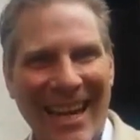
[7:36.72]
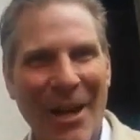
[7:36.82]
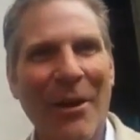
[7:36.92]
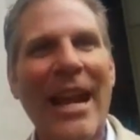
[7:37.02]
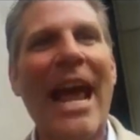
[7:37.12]
Aaron
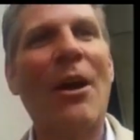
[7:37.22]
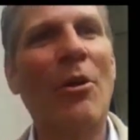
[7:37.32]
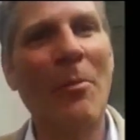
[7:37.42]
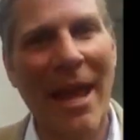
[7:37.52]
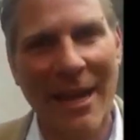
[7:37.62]

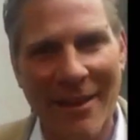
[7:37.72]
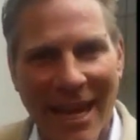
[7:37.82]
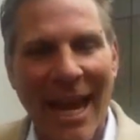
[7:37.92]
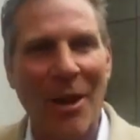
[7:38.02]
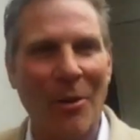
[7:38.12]
Auer, man of
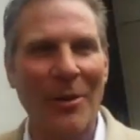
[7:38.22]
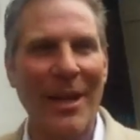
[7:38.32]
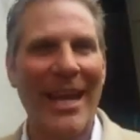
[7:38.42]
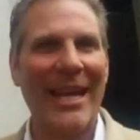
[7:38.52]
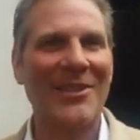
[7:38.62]
the hour,
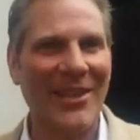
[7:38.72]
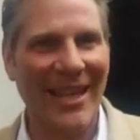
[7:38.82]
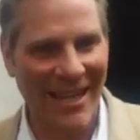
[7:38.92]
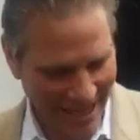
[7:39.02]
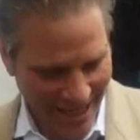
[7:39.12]
yes.
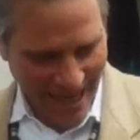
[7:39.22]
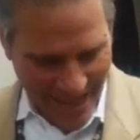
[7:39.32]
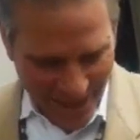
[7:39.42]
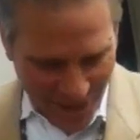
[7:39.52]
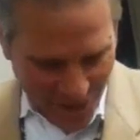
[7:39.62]

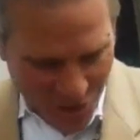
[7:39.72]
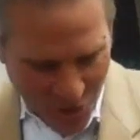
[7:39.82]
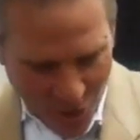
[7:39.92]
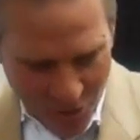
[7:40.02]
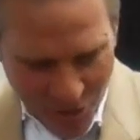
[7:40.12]
And just to
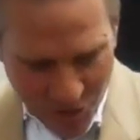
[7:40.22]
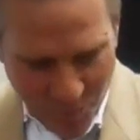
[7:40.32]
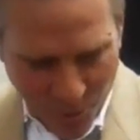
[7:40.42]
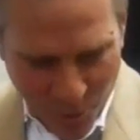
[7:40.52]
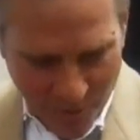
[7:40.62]
show, just to
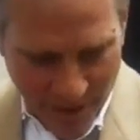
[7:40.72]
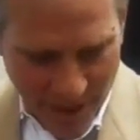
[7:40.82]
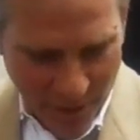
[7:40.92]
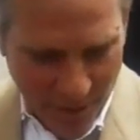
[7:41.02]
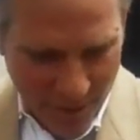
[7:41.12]
prove it
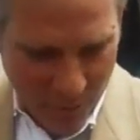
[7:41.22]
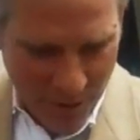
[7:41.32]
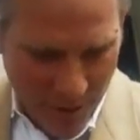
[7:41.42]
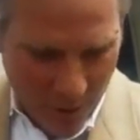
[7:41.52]
here, that we